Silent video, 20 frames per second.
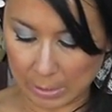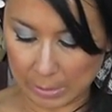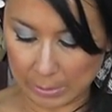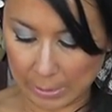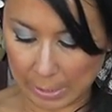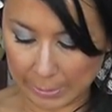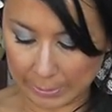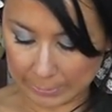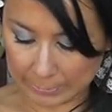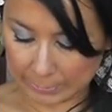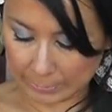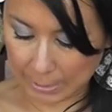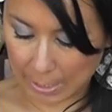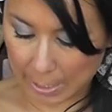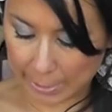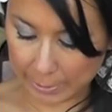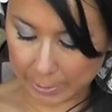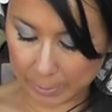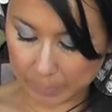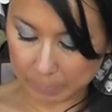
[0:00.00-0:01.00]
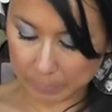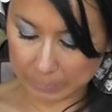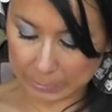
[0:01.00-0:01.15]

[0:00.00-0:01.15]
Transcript: Light Siam